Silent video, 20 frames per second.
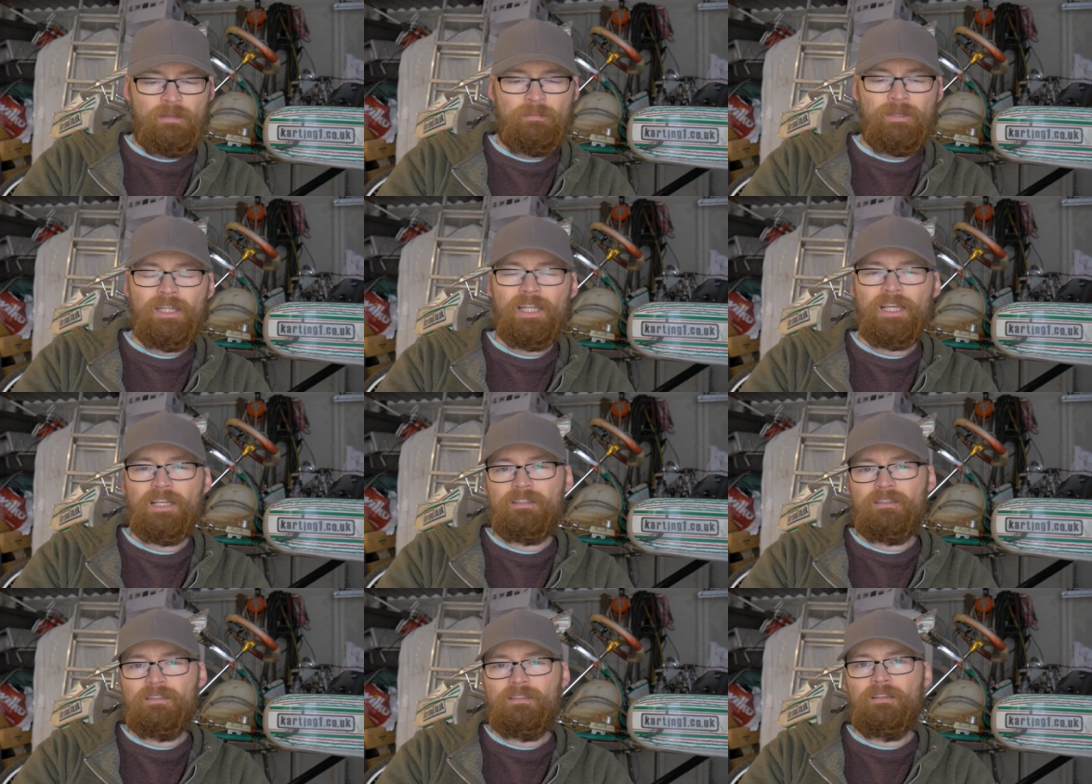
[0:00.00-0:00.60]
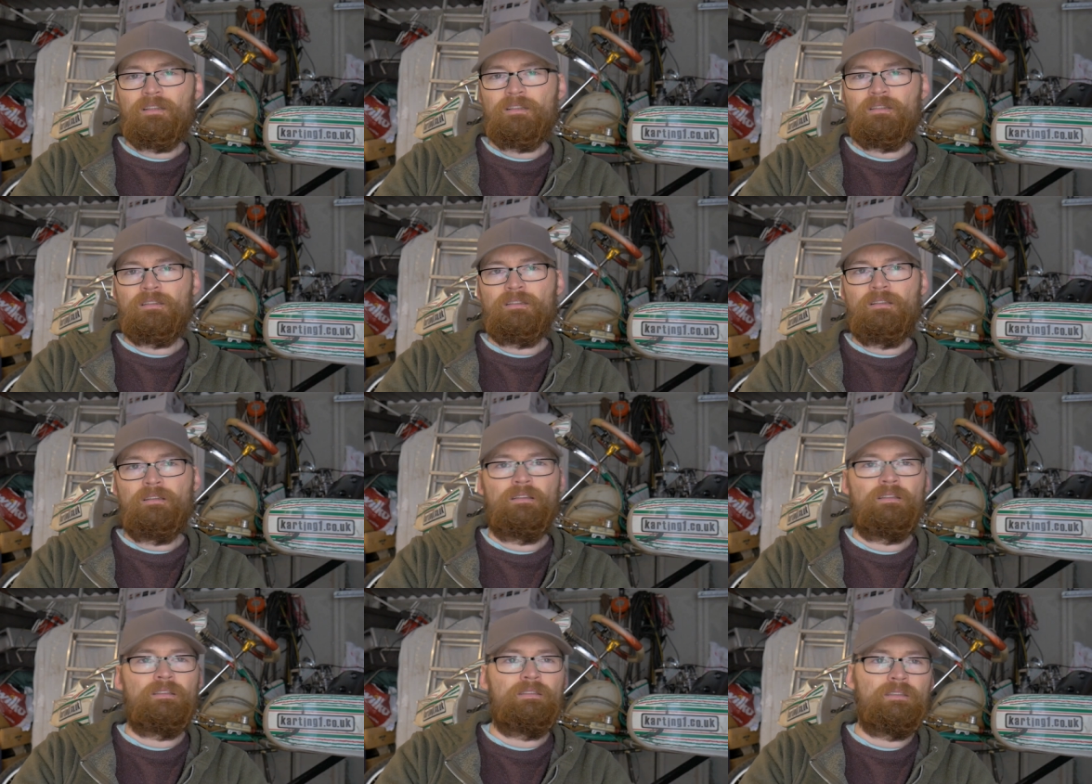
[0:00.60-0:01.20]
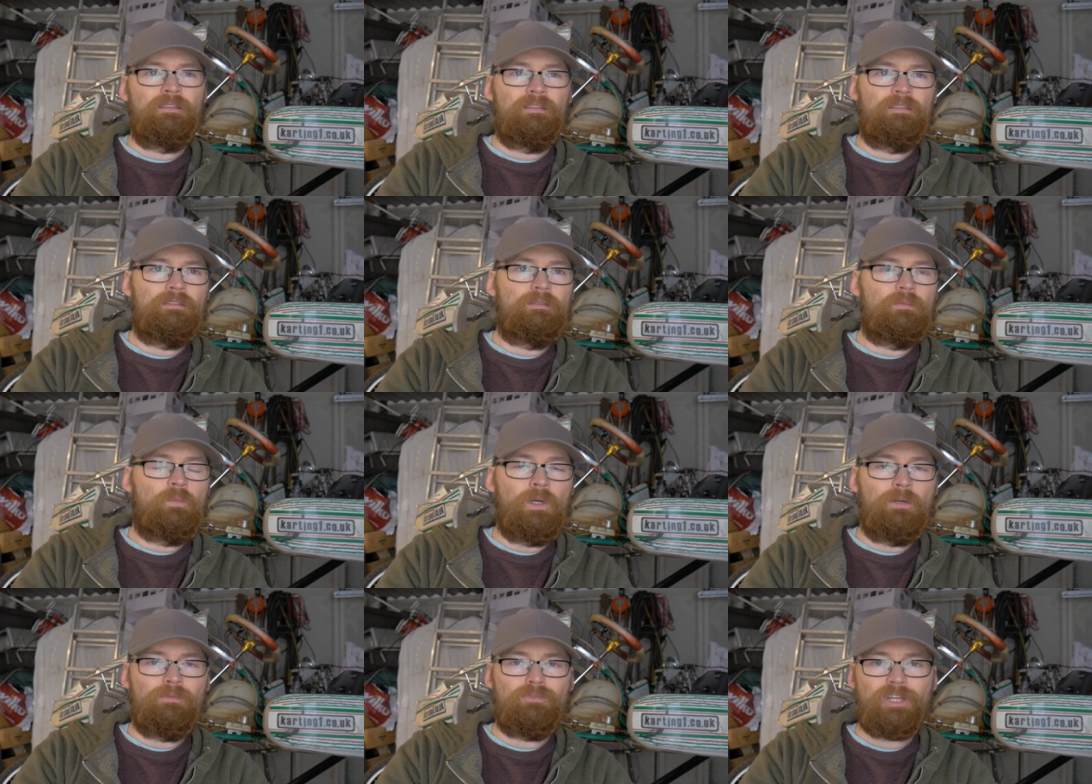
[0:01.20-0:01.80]
I mean, that's that's like
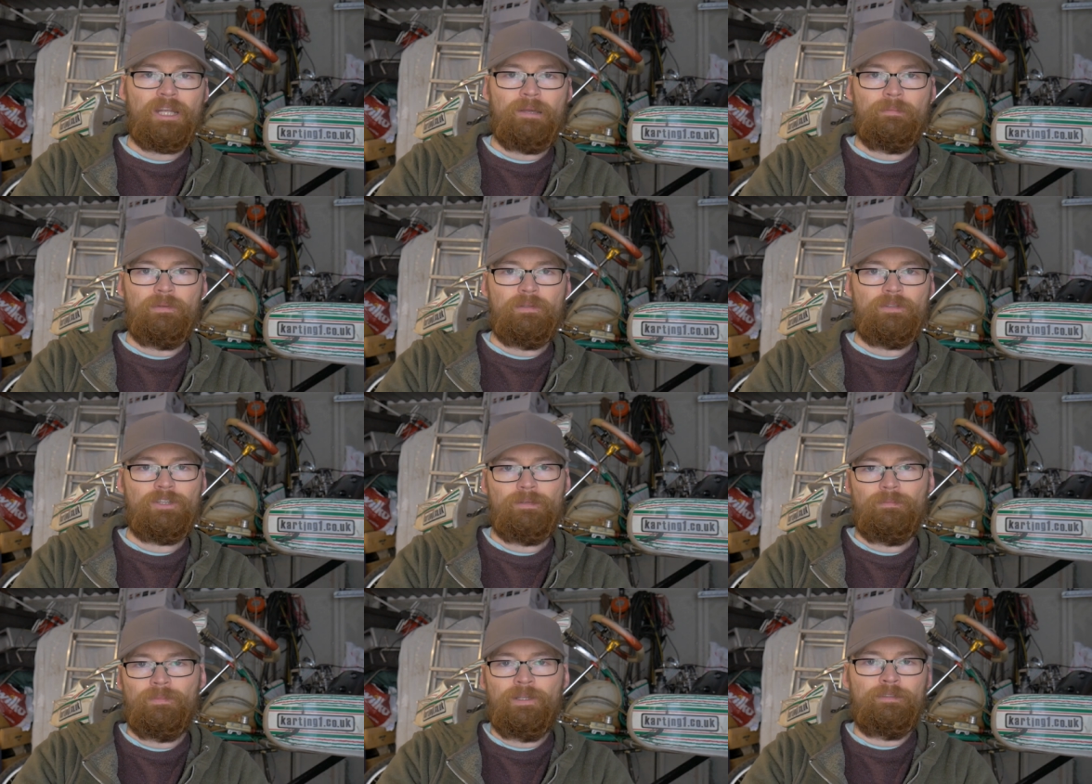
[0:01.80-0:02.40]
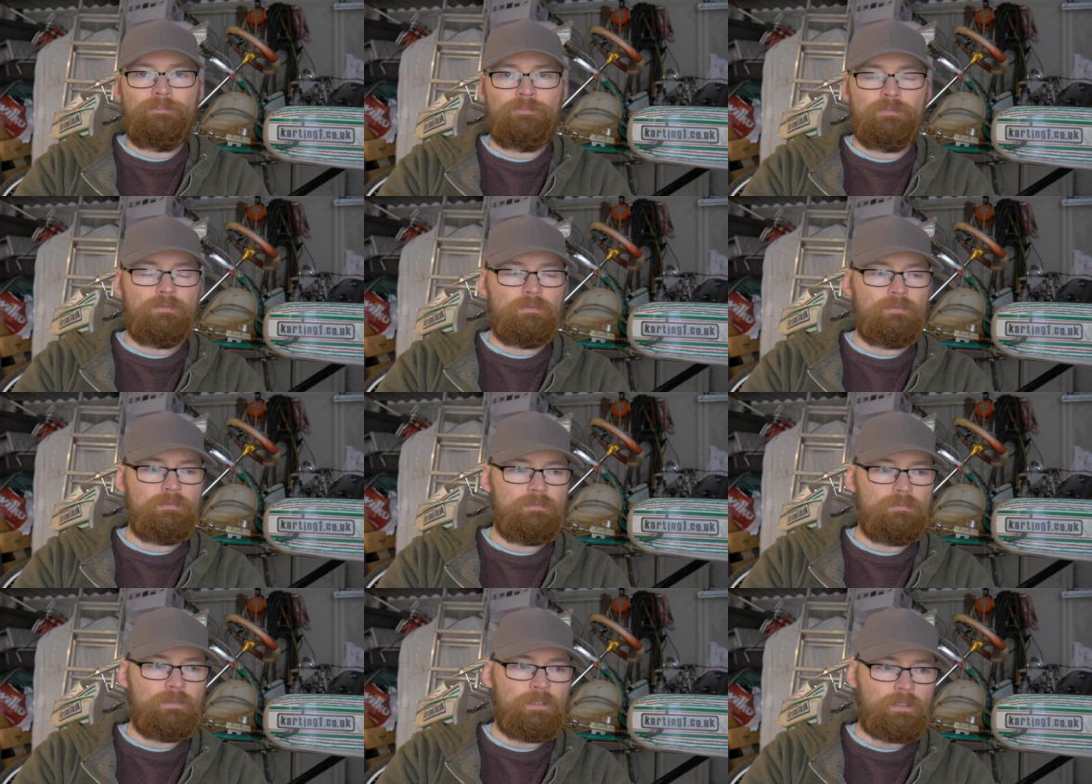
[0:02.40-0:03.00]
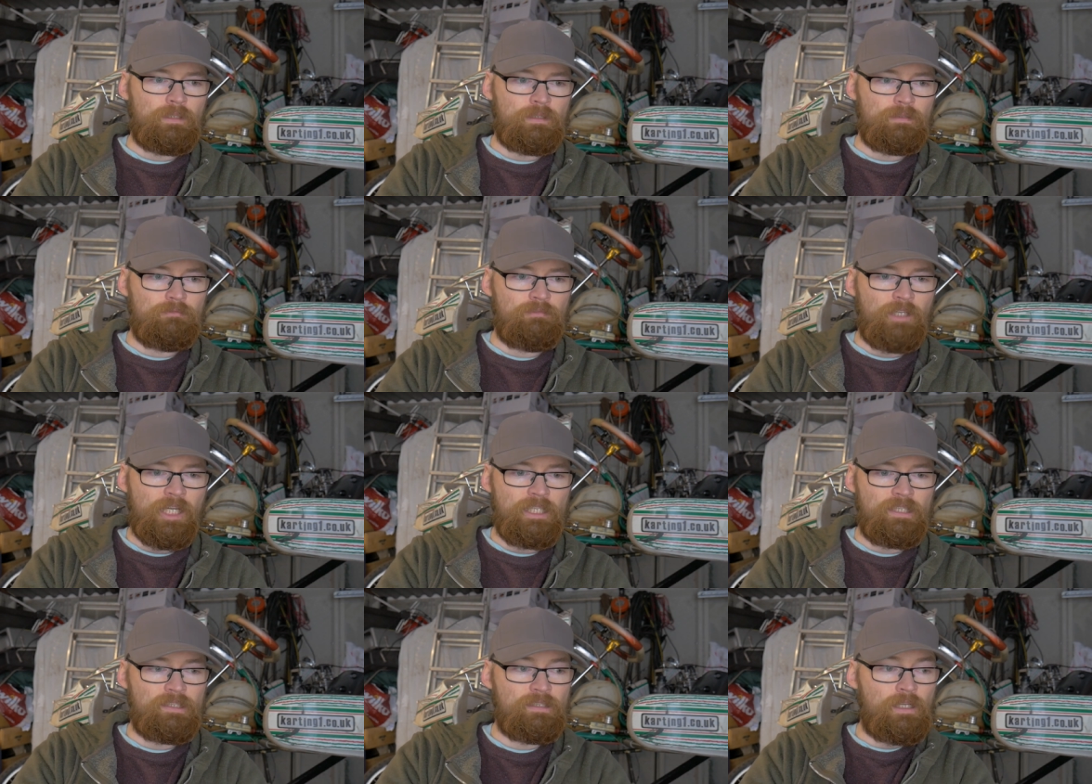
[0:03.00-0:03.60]
World Championship level uh,
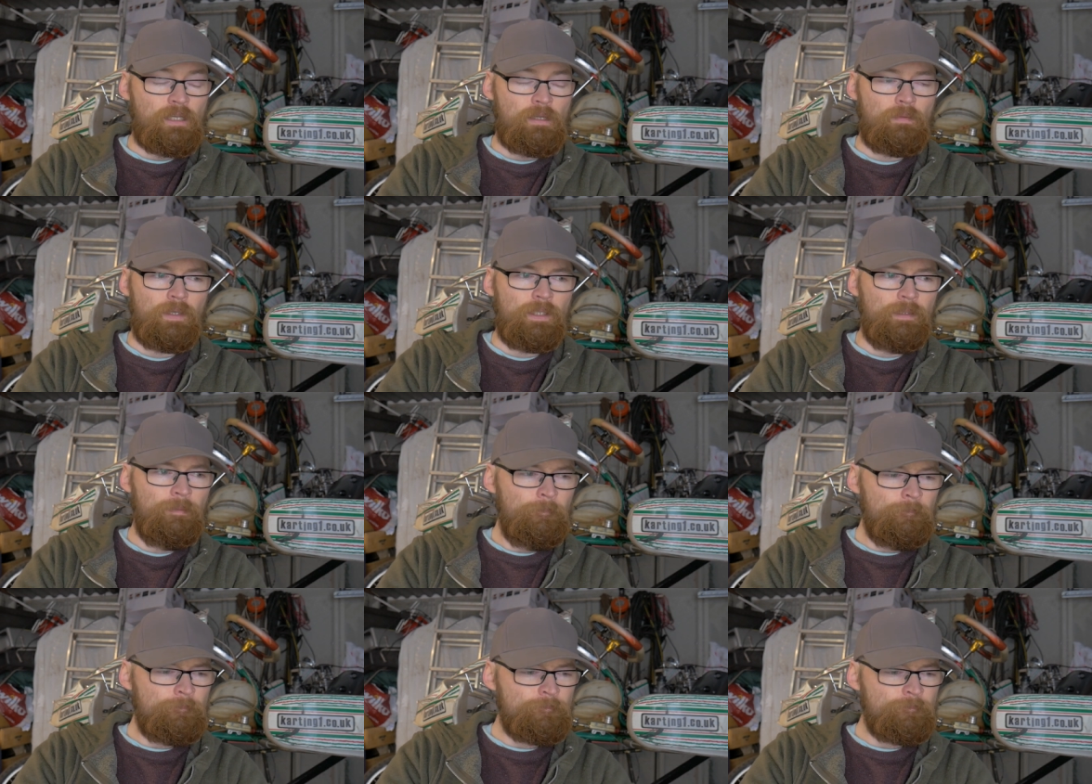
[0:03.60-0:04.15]
race anyway.